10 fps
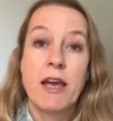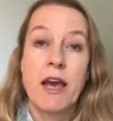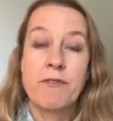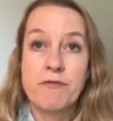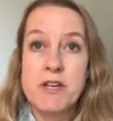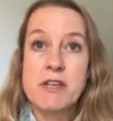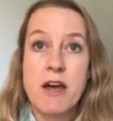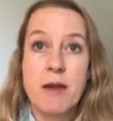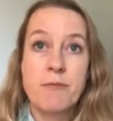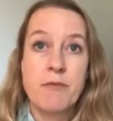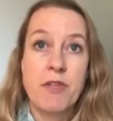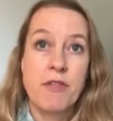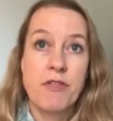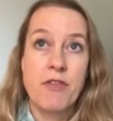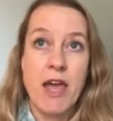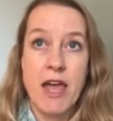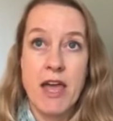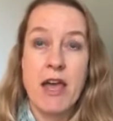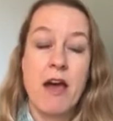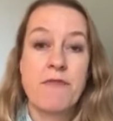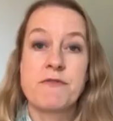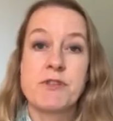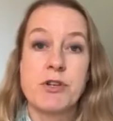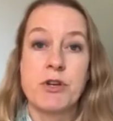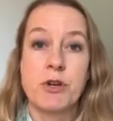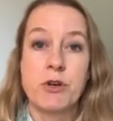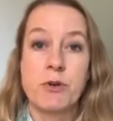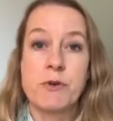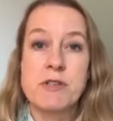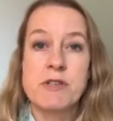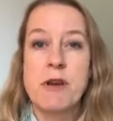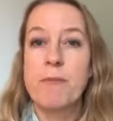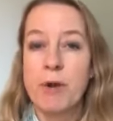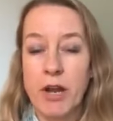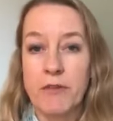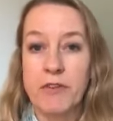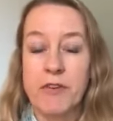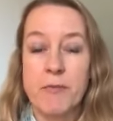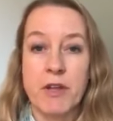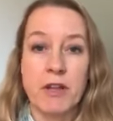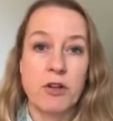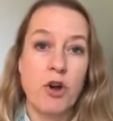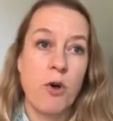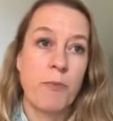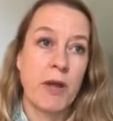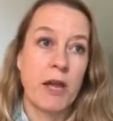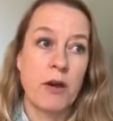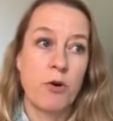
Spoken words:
every time they have to stumble over something in the copy,